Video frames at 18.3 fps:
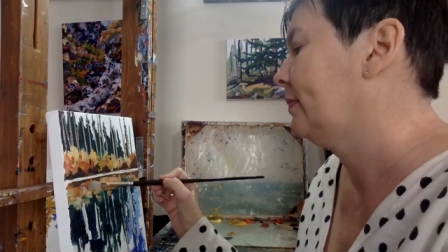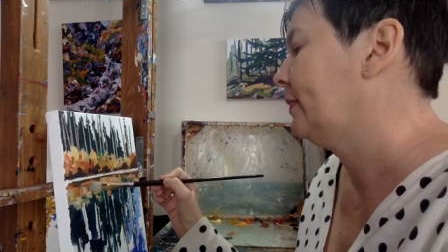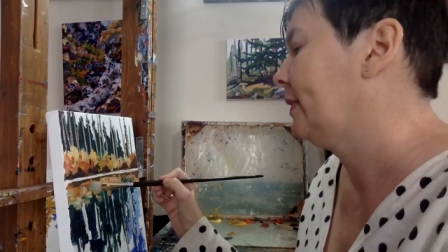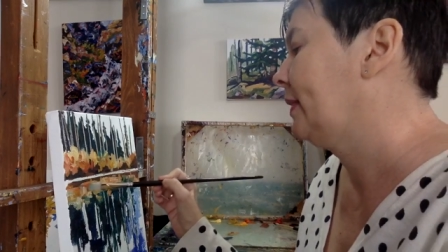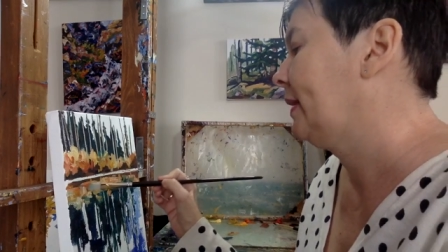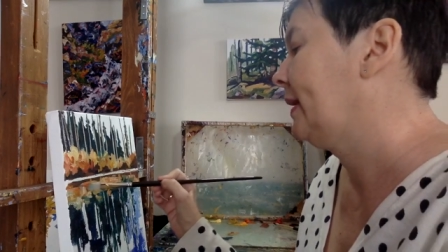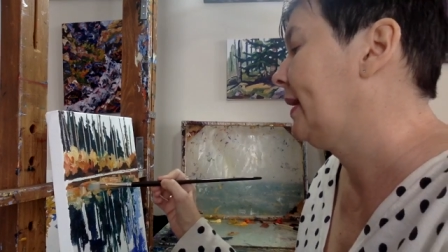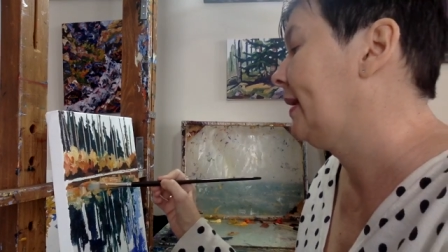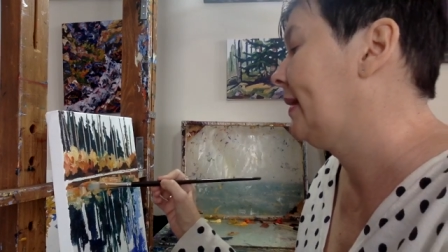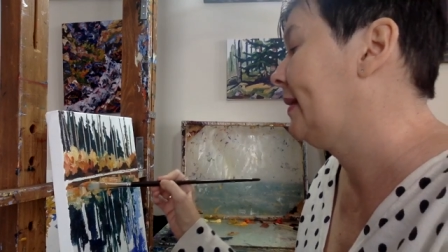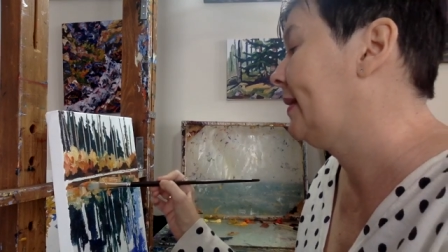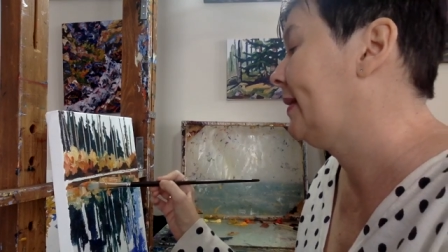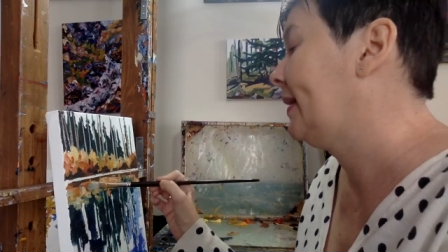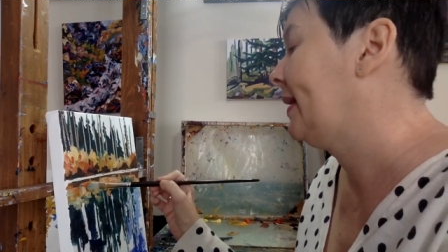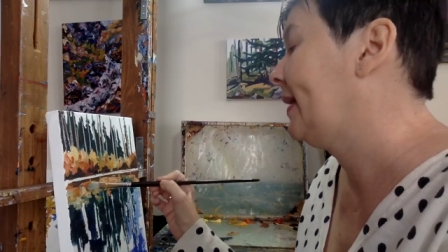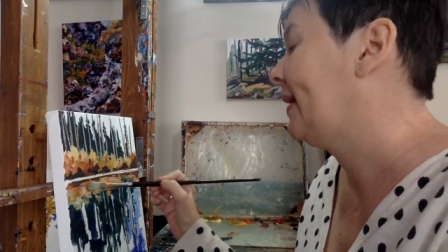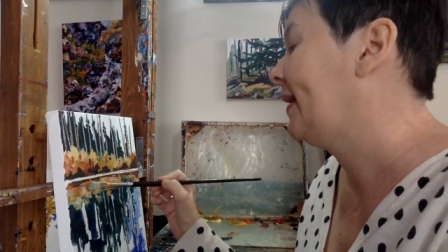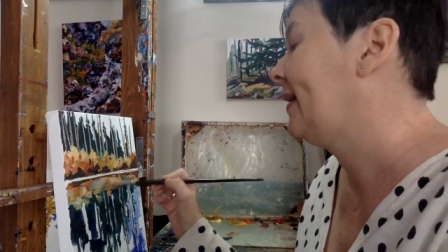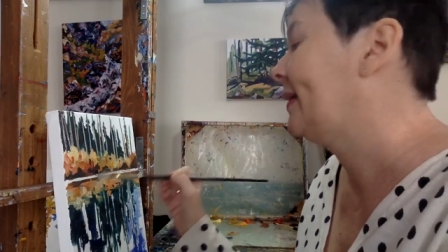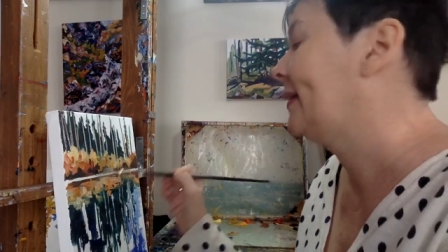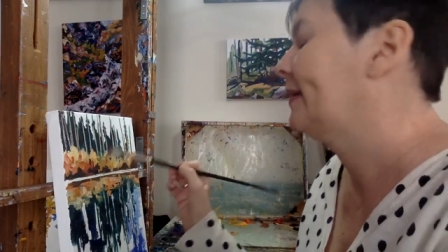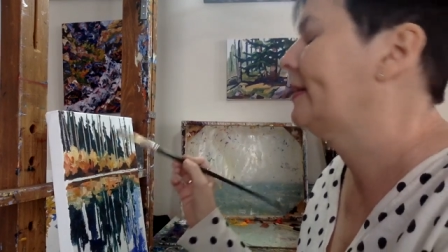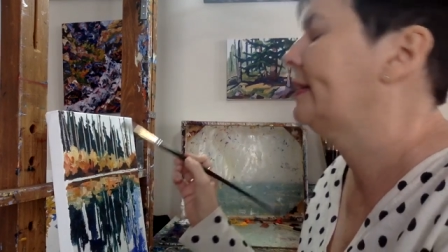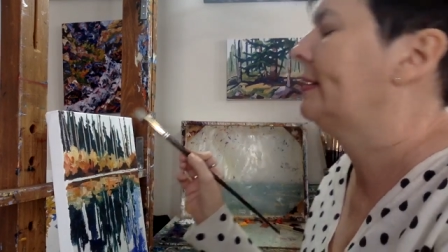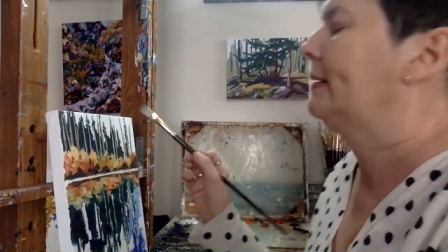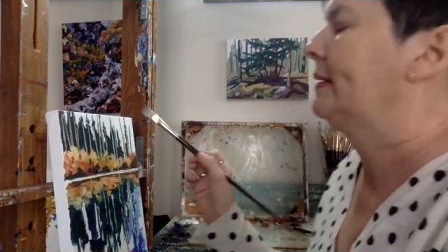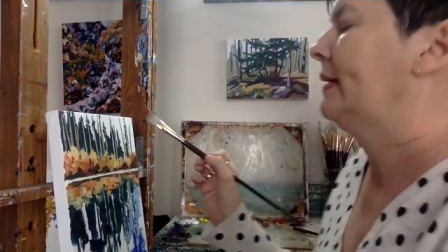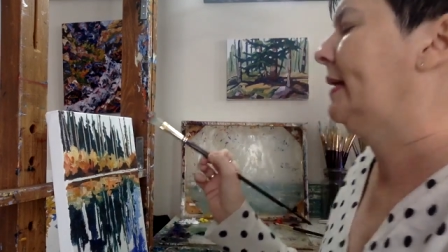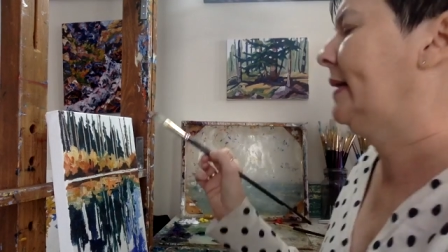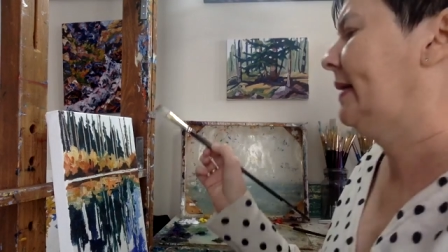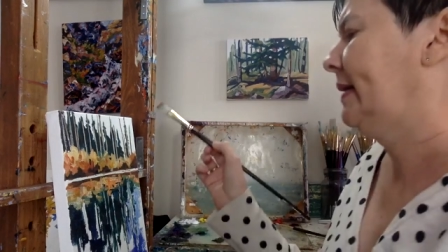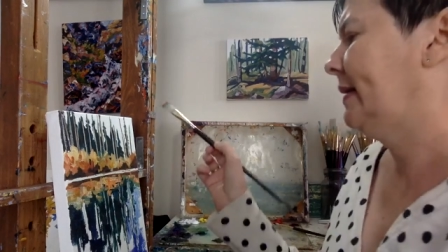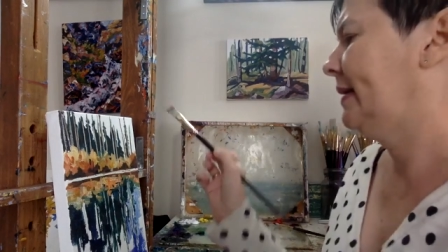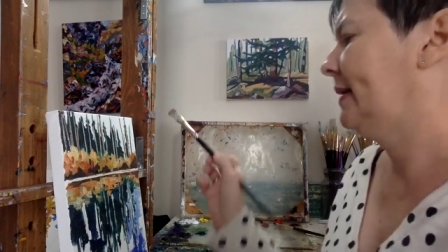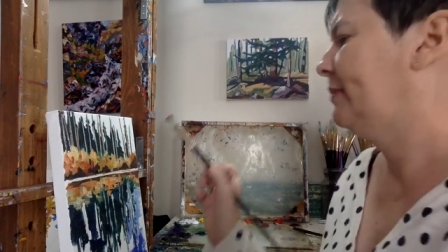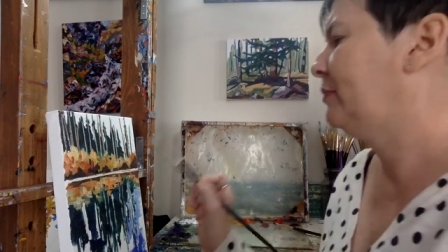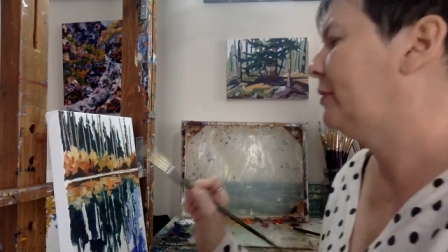like
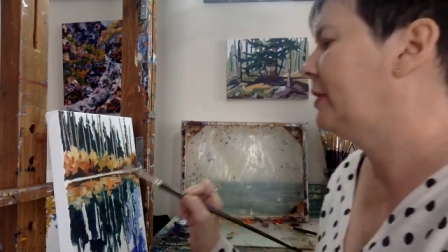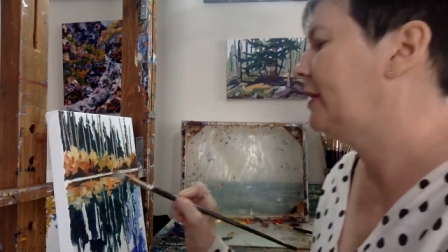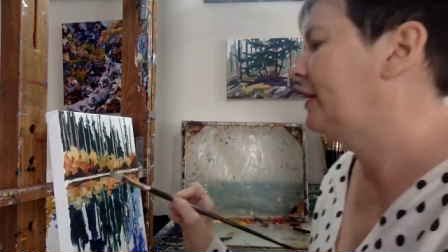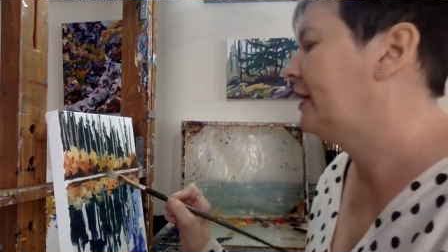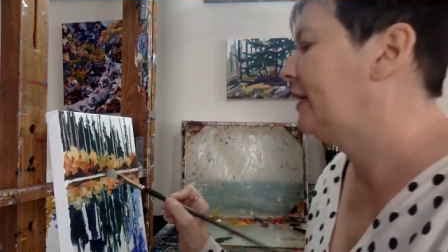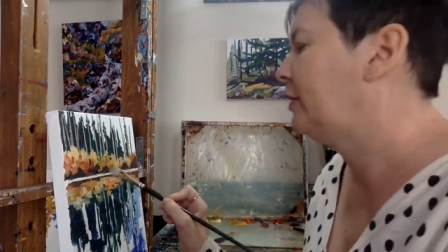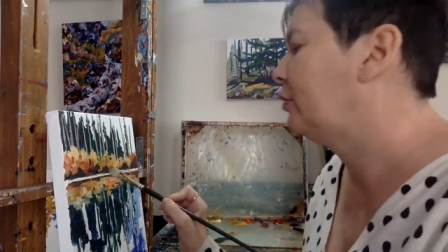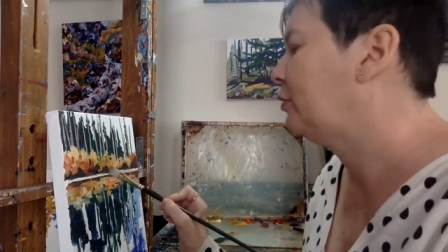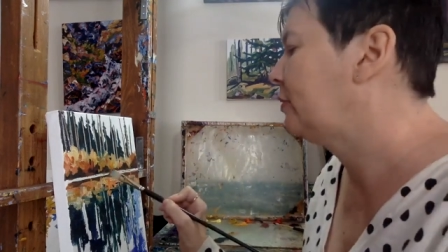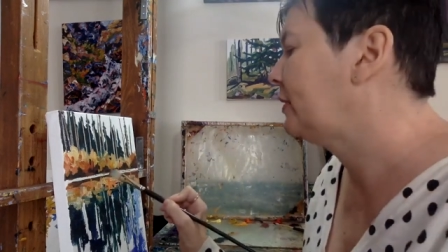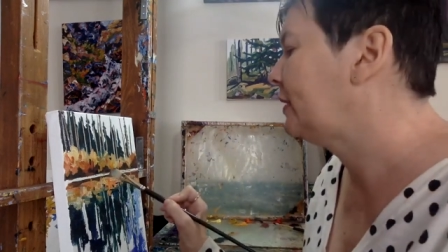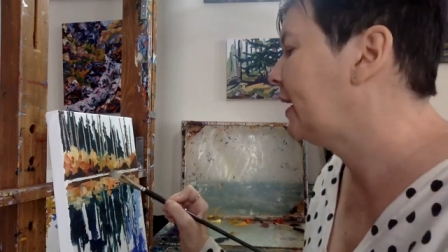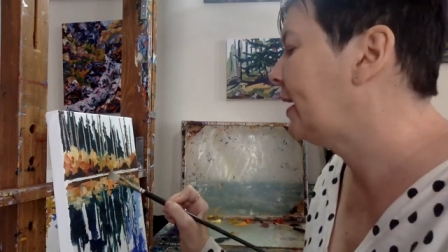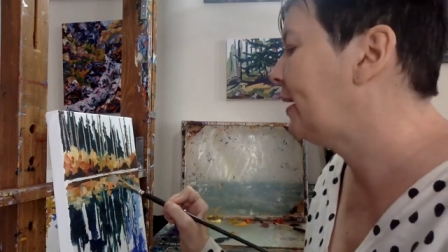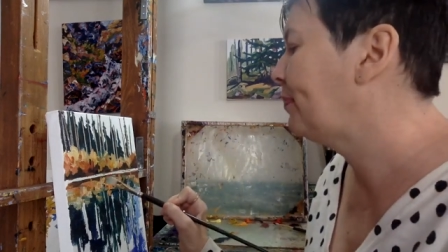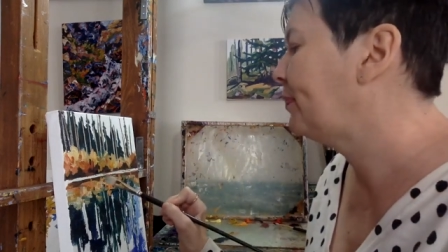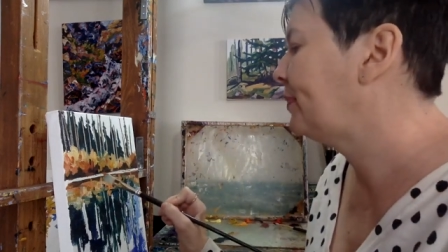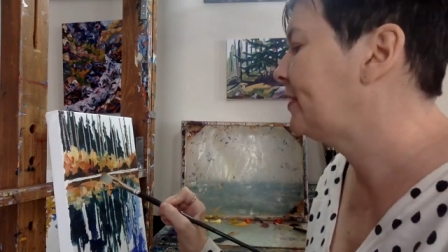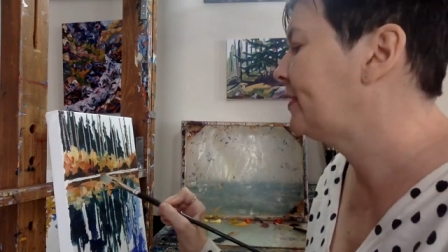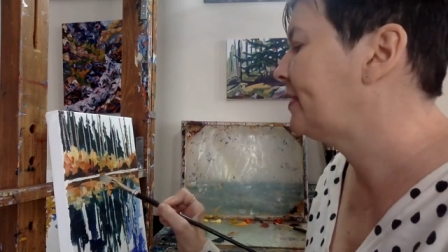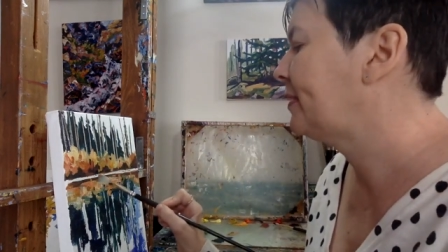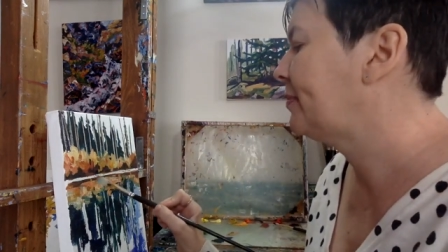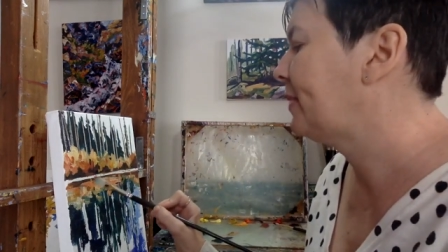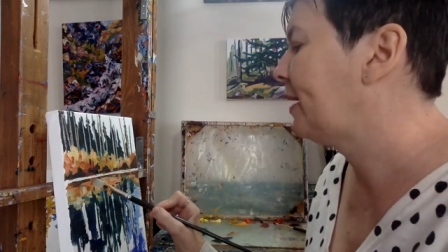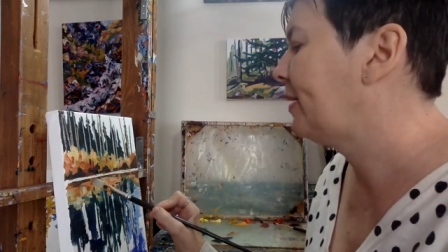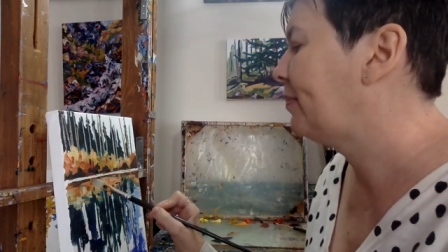that, and we're going to go up, some